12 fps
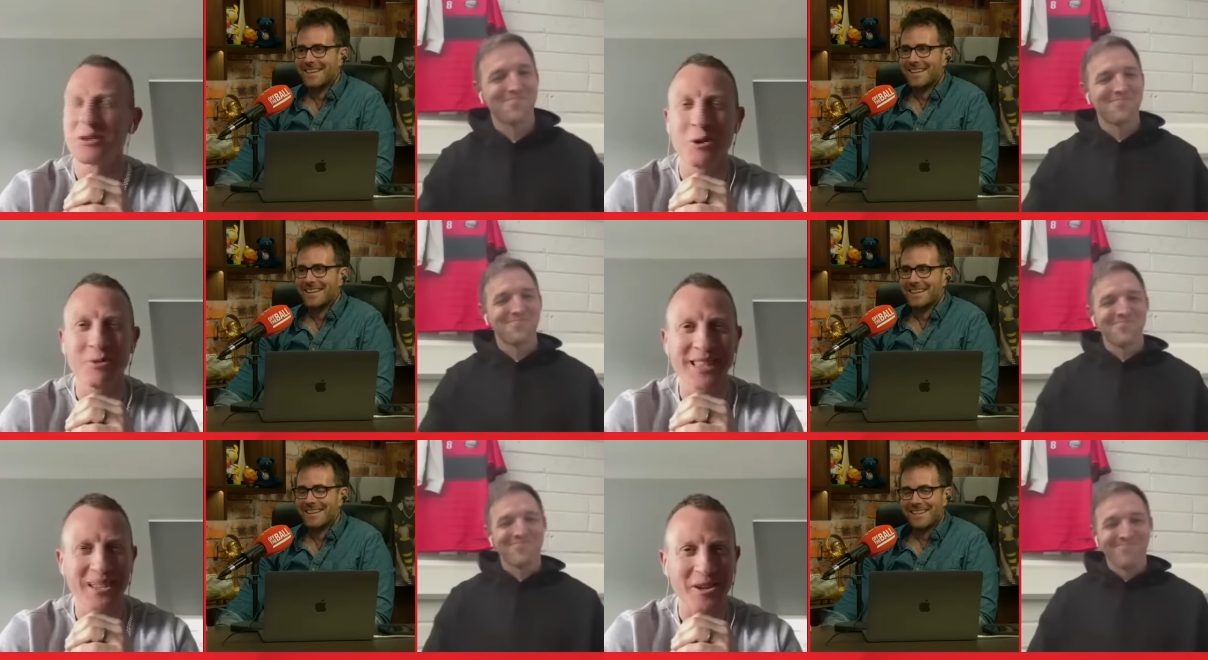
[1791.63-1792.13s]

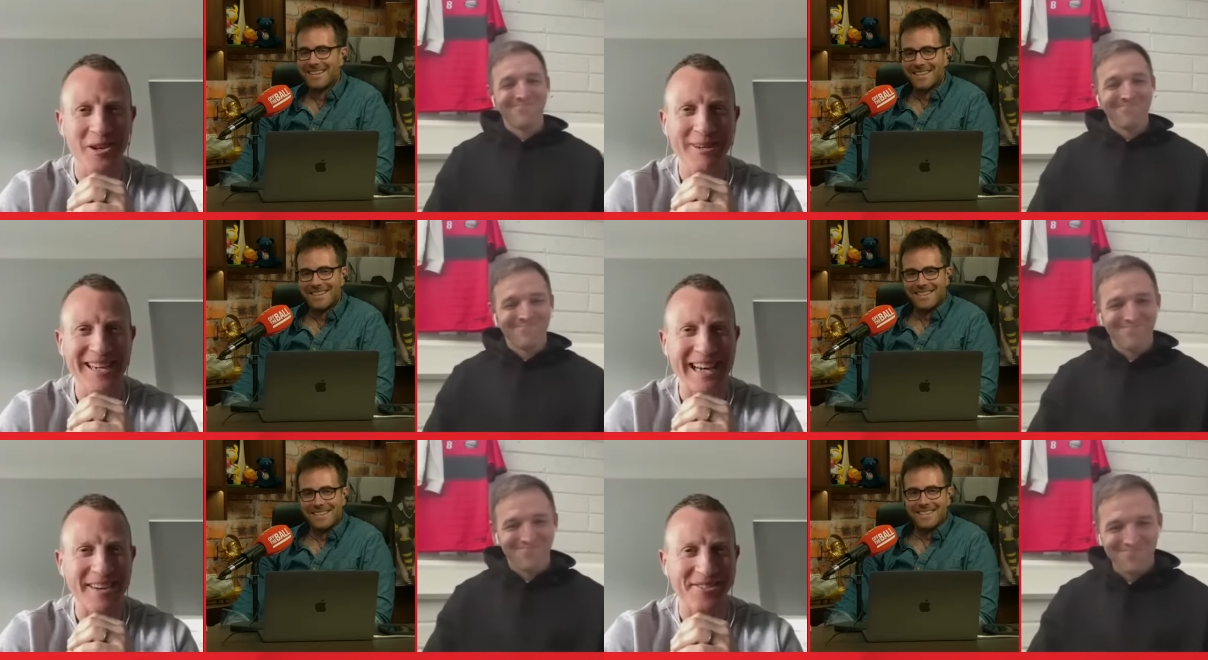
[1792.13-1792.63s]
Speaker 1: going with it all
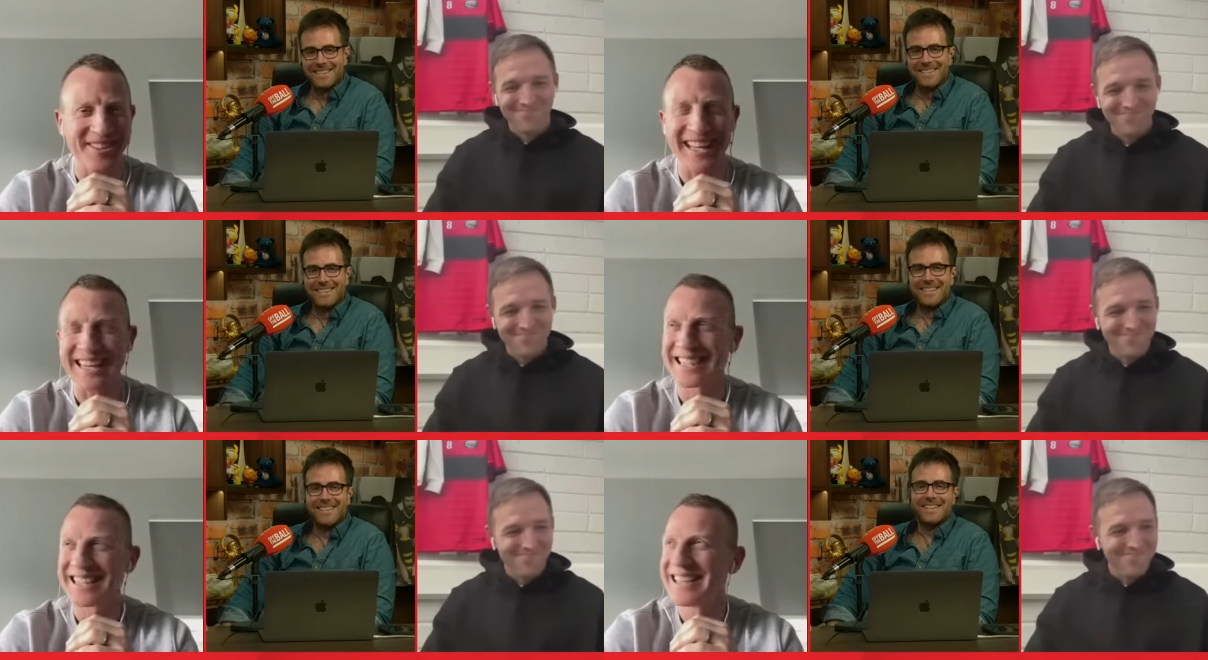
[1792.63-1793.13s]
week after
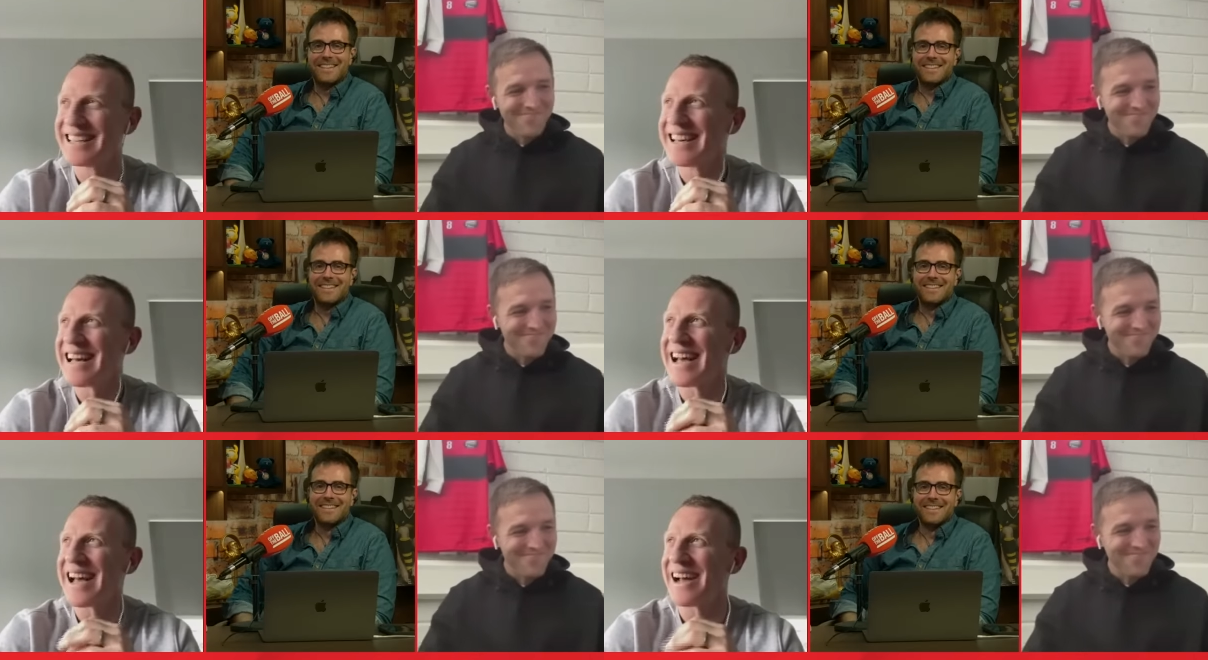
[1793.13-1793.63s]
that.
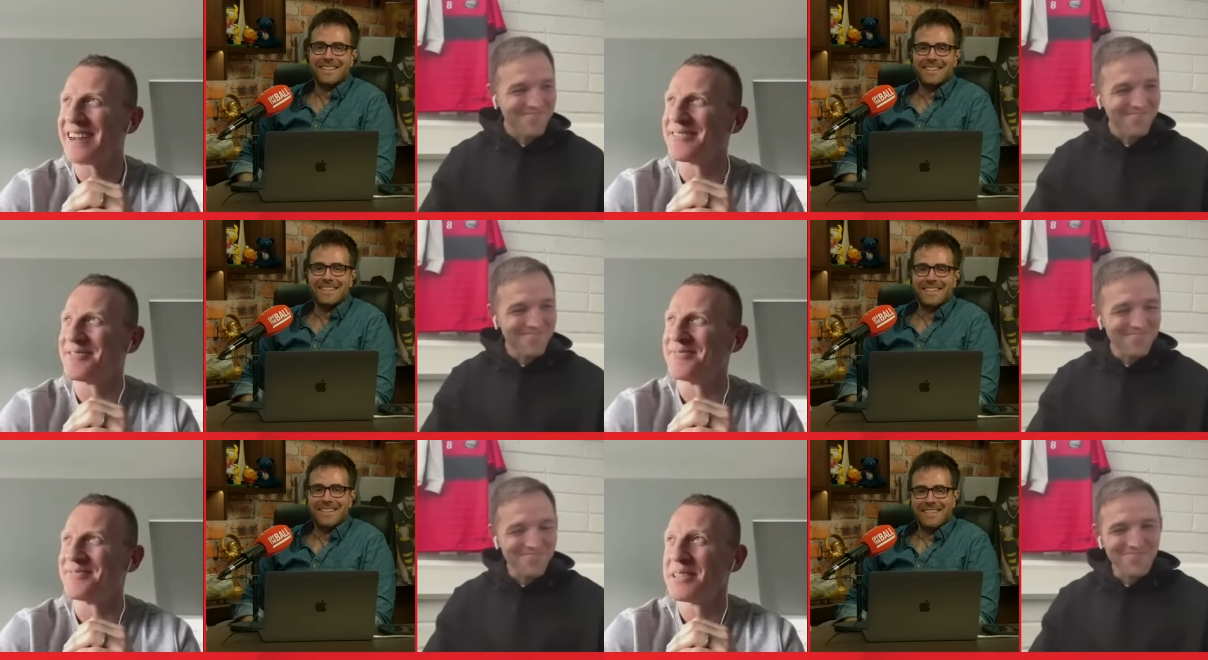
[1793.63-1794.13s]

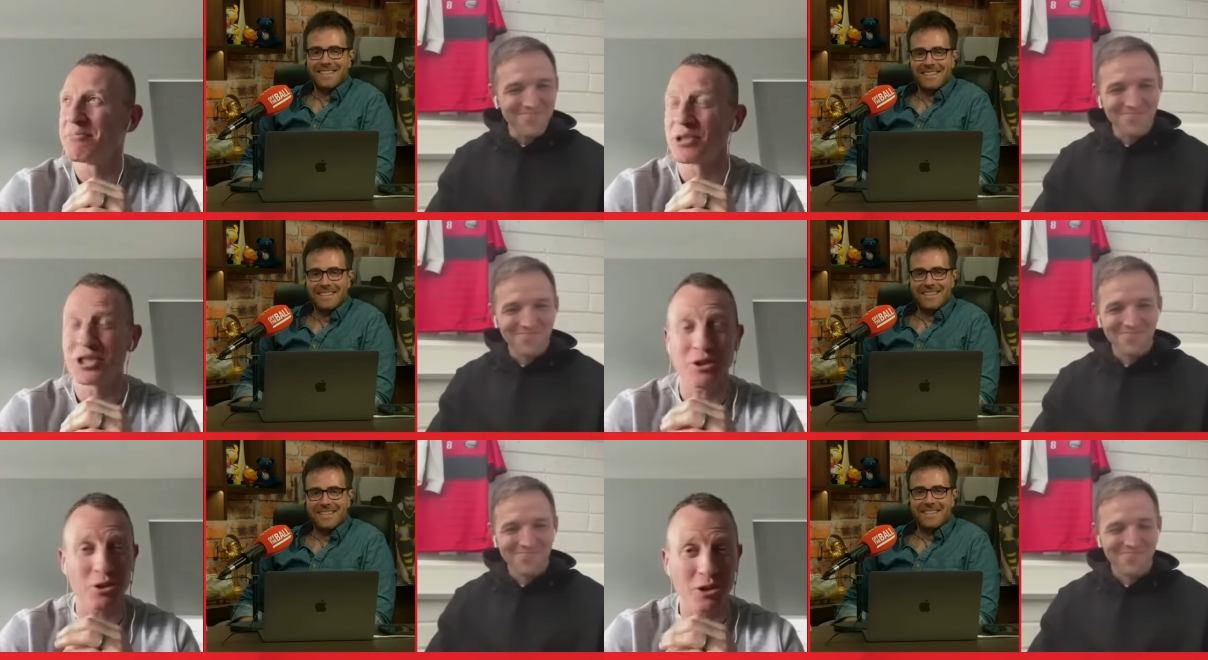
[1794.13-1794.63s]

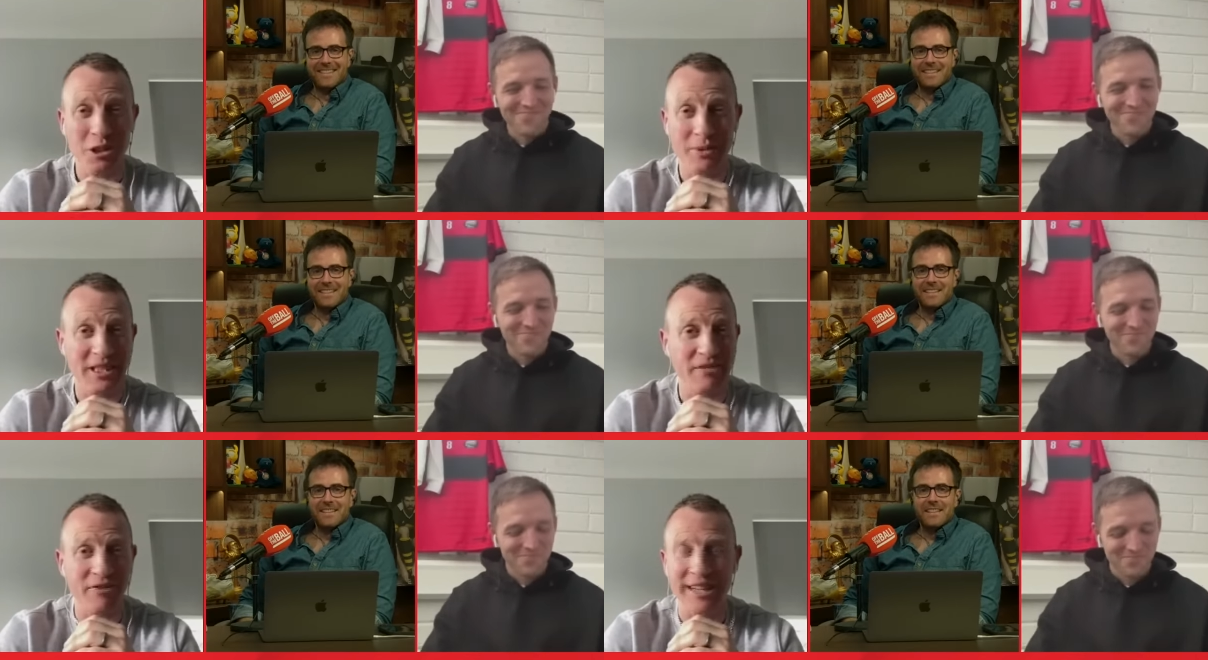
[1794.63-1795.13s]
But you're
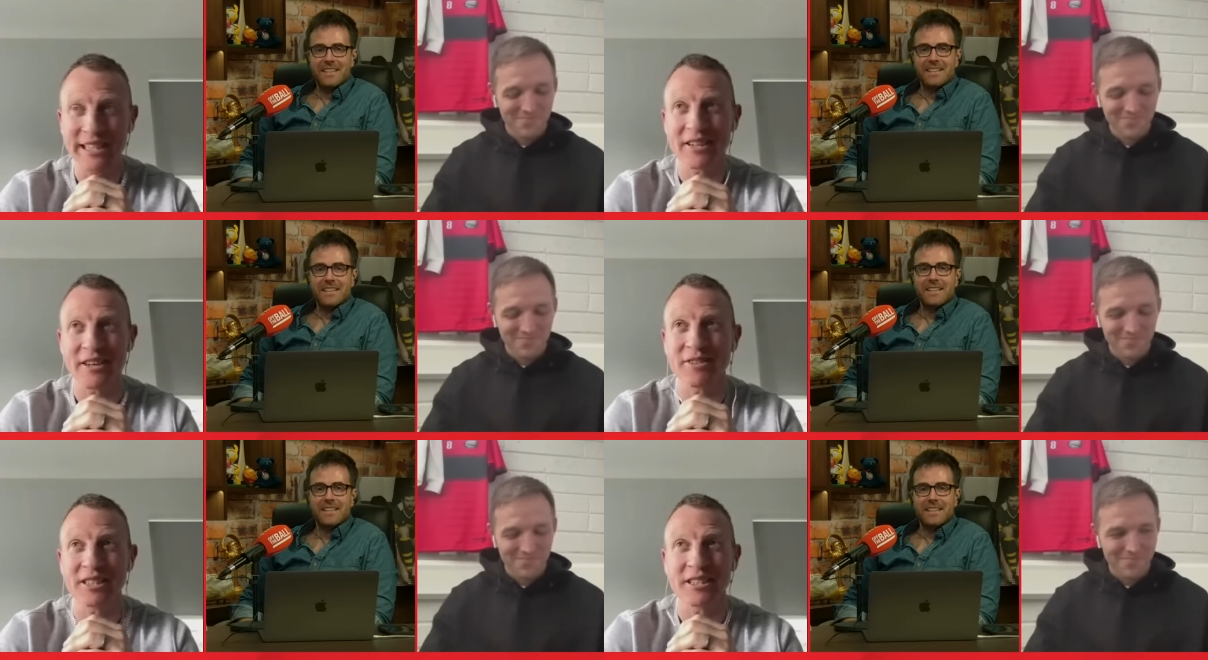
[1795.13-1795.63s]
100% right in
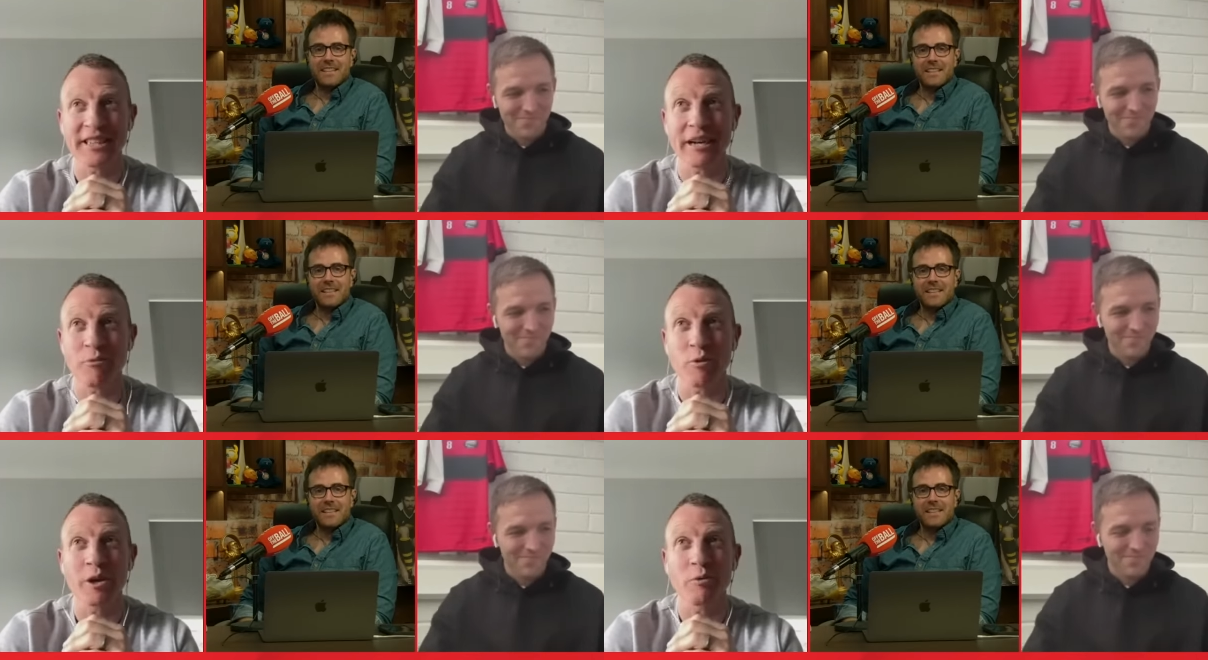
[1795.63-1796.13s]
everything you say.
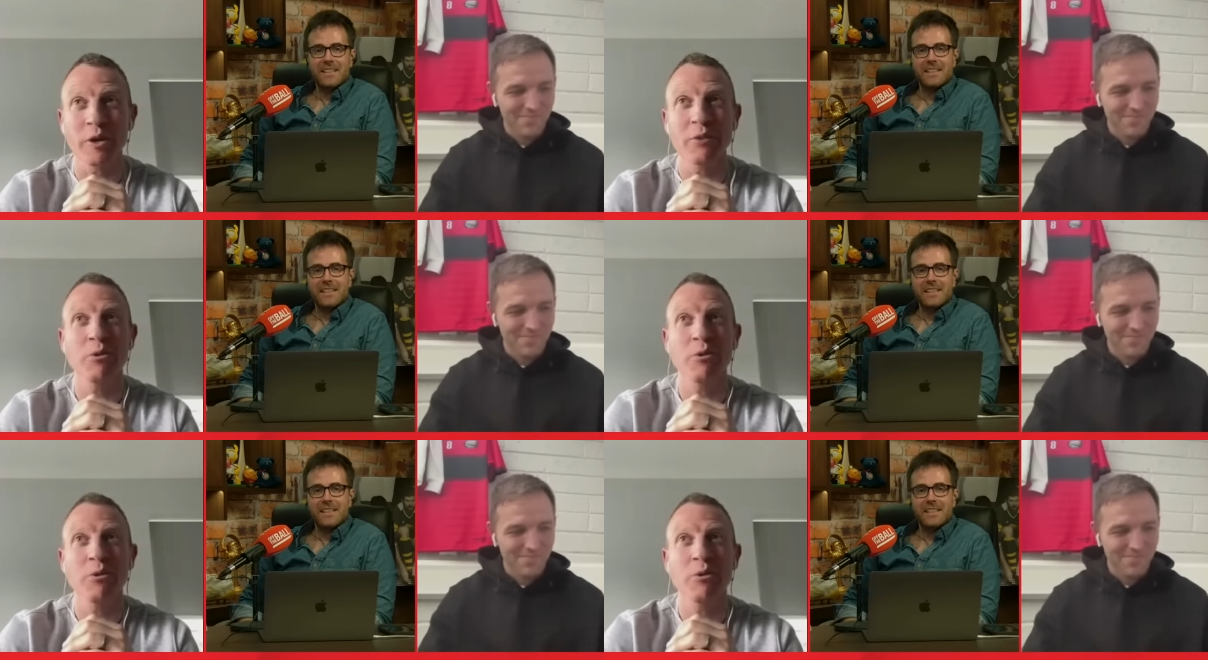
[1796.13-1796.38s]
We